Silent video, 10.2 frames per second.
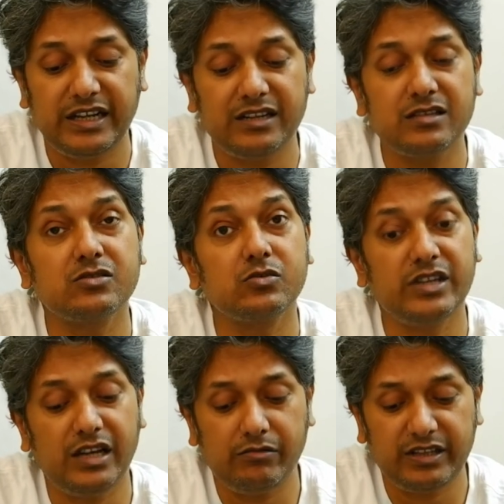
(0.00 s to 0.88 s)
tends to
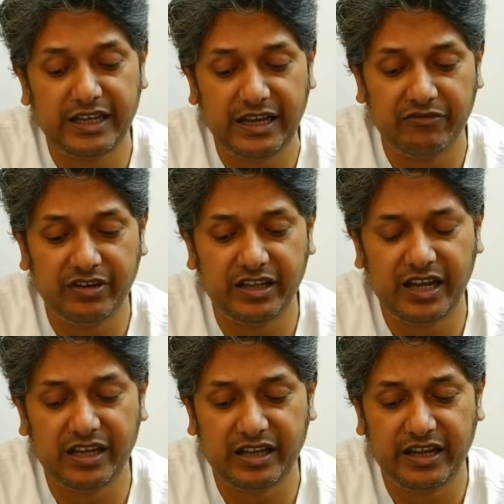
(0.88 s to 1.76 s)
deal with
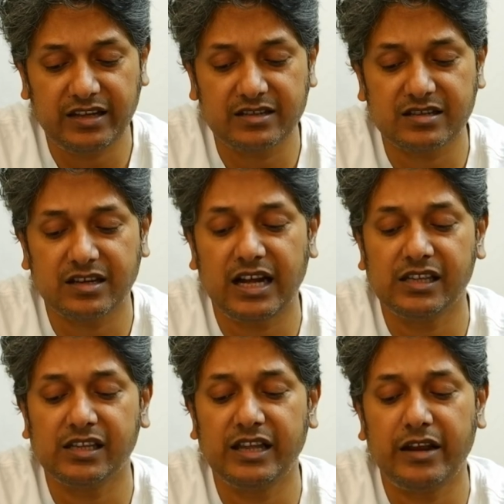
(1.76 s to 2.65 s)
everyday things
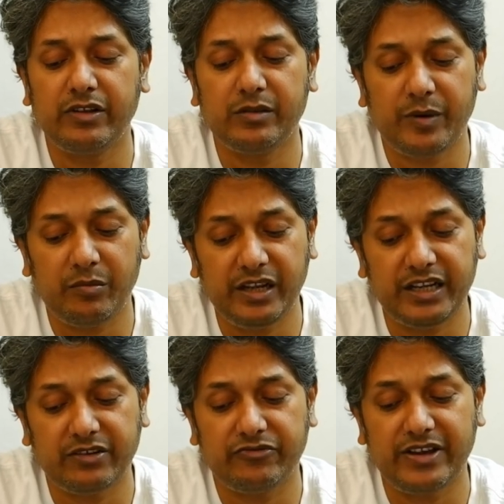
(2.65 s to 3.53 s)
rather than with
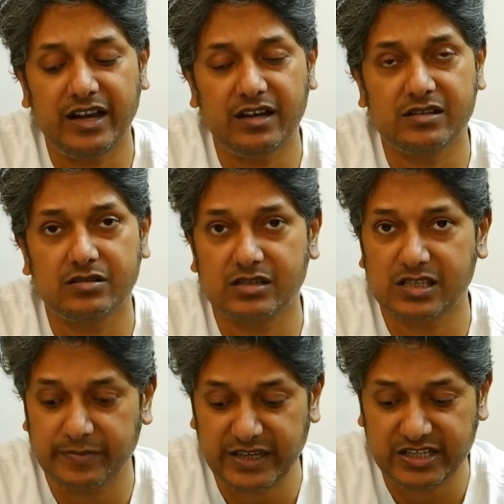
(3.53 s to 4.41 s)
public affairs or
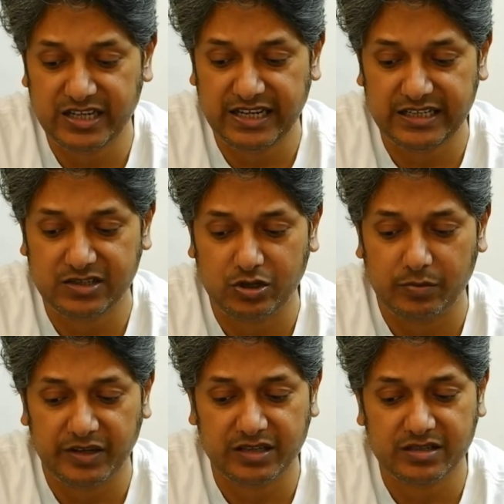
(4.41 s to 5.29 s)
specialized
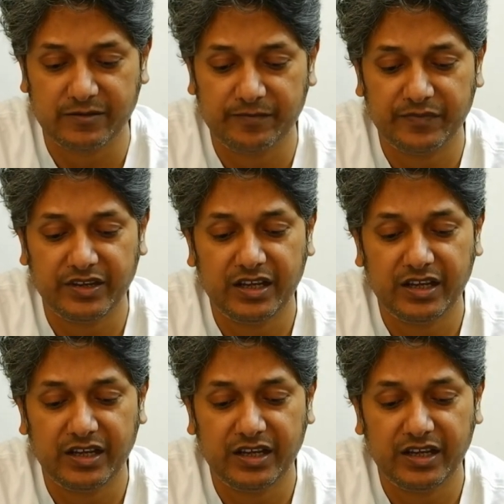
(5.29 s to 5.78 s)
topics,